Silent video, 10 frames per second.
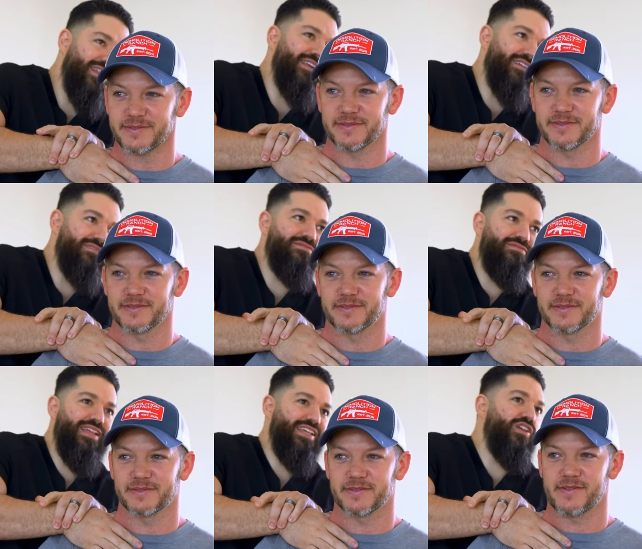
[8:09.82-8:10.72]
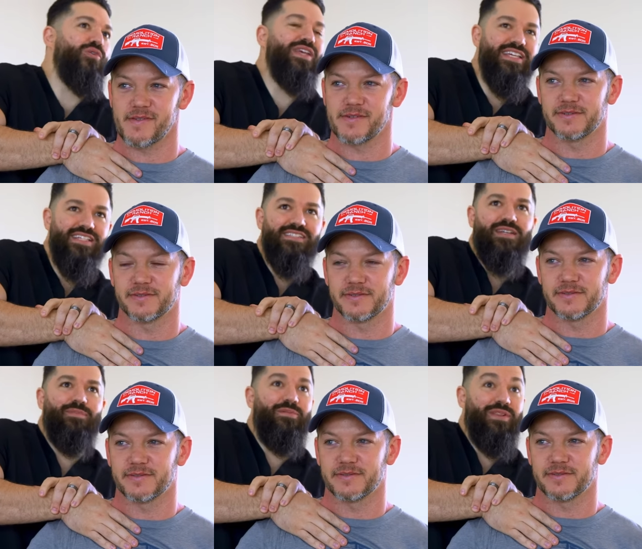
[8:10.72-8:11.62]
Speaker 1: like that are like yogis
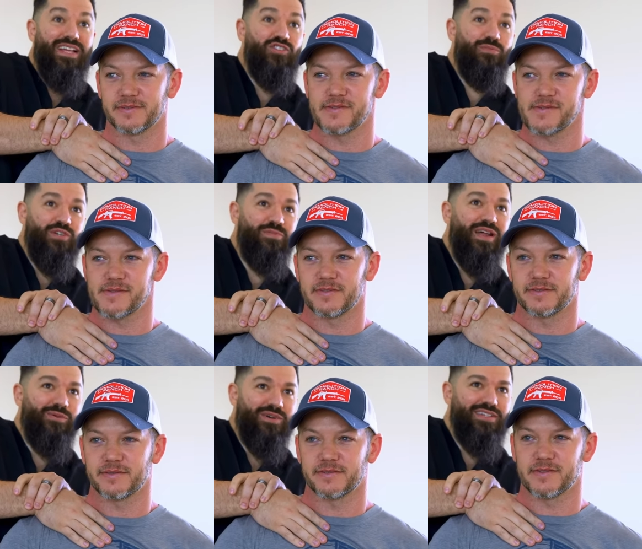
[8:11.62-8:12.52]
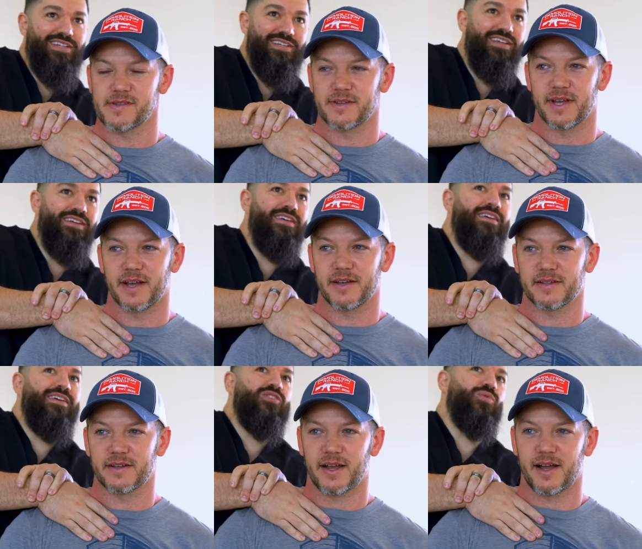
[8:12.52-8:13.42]
and people that get too much body work done. Yeah.
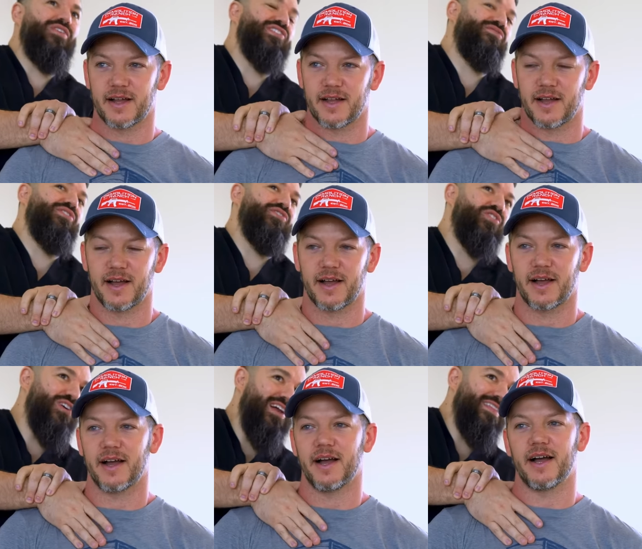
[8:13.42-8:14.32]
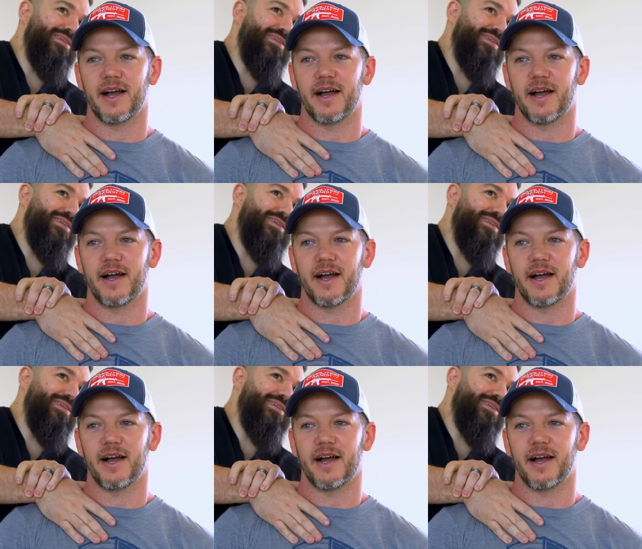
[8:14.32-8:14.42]
To where this feels good on